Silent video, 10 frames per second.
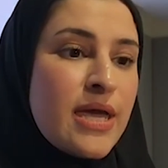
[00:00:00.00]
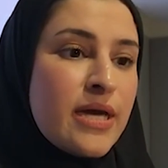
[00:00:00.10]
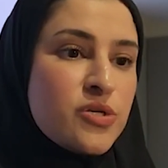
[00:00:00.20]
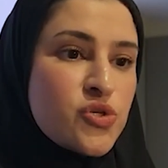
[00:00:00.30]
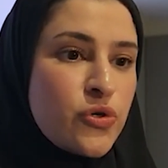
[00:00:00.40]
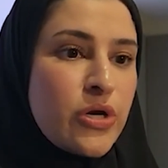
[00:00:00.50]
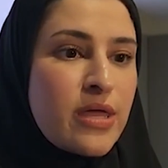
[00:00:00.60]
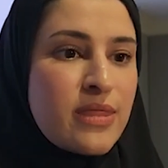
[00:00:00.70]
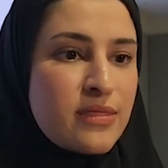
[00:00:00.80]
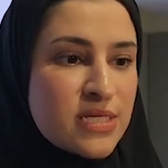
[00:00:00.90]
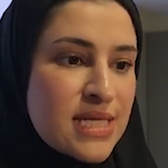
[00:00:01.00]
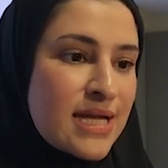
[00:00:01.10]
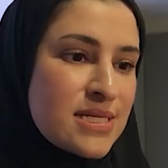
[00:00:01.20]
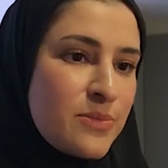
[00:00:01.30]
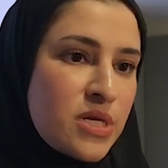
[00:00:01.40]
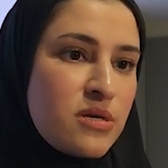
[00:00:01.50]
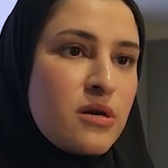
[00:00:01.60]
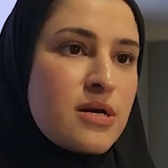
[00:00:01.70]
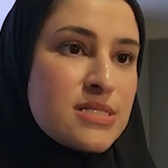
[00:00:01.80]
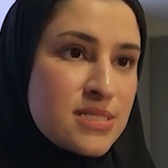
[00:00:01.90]
and ensuring that this academic
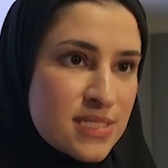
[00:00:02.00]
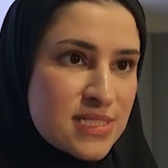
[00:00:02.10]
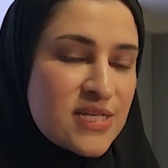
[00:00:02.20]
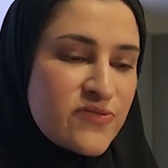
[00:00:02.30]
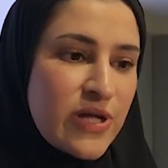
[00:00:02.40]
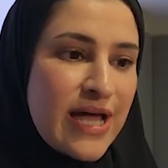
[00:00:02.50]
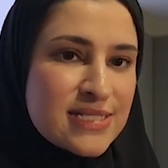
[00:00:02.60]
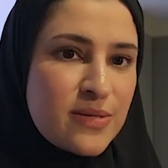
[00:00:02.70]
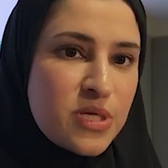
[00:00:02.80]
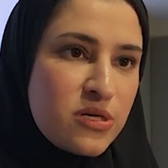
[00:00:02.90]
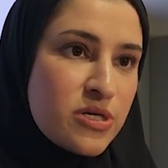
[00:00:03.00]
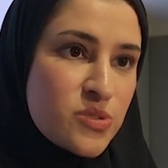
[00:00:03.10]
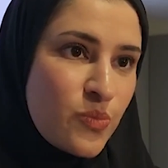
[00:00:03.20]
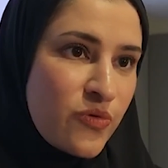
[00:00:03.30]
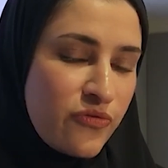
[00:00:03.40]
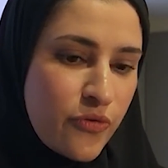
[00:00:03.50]
year is a successful academic year as we move